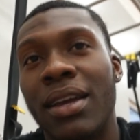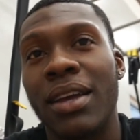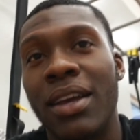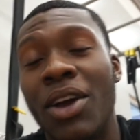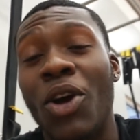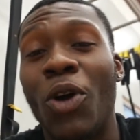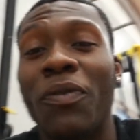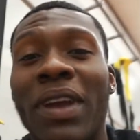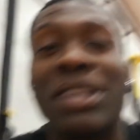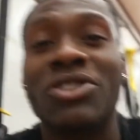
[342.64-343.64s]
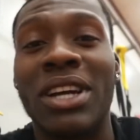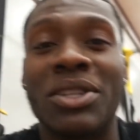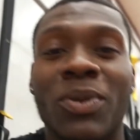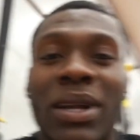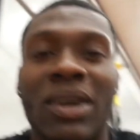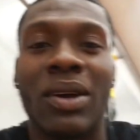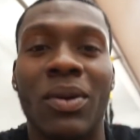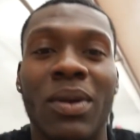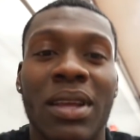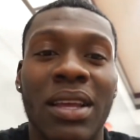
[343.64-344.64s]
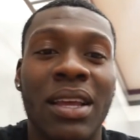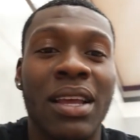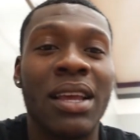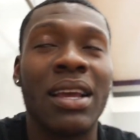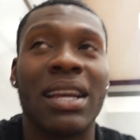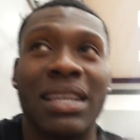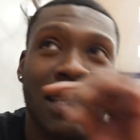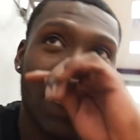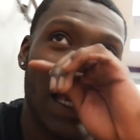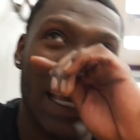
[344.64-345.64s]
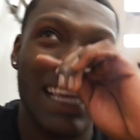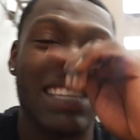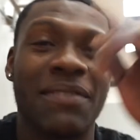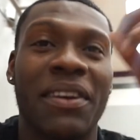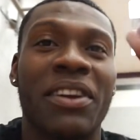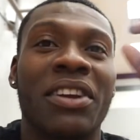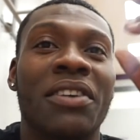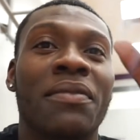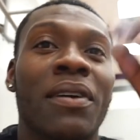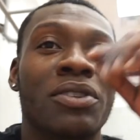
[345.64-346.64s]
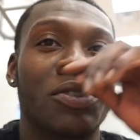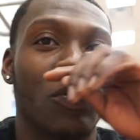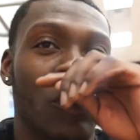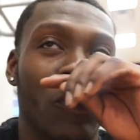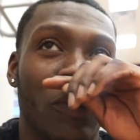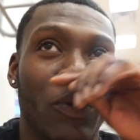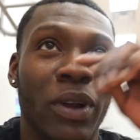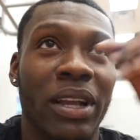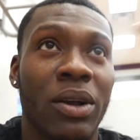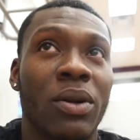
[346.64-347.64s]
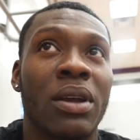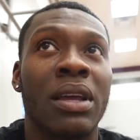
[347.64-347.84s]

Hope you guys try this workout out, because it's a very good functional movement workout.